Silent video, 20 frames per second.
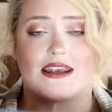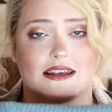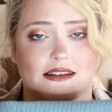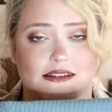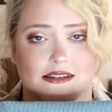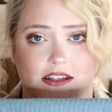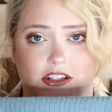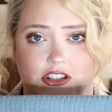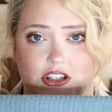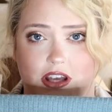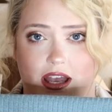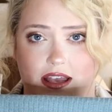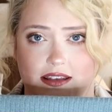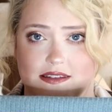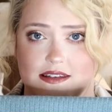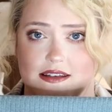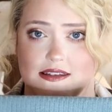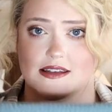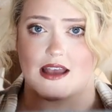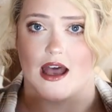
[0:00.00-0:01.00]
easily jazz
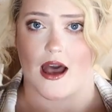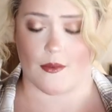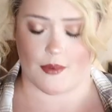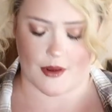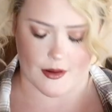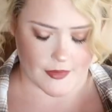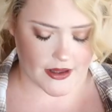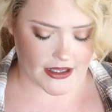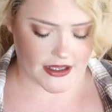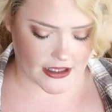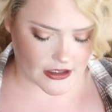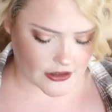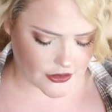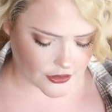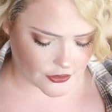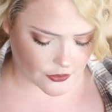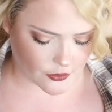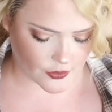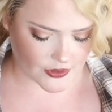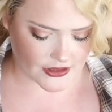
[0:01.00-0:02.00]
this up and make it
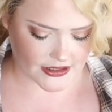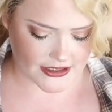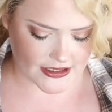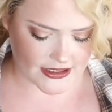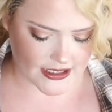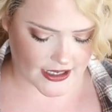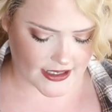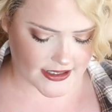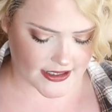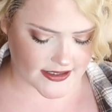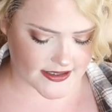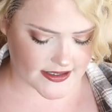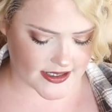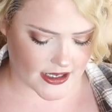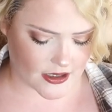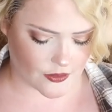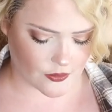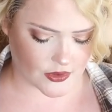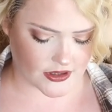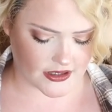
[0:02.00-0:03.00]
look really nice
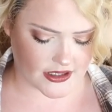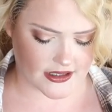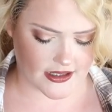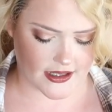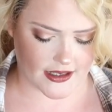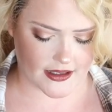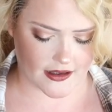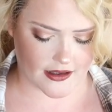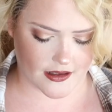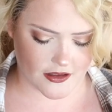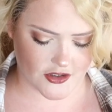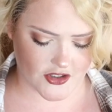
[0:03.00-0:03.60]
and really like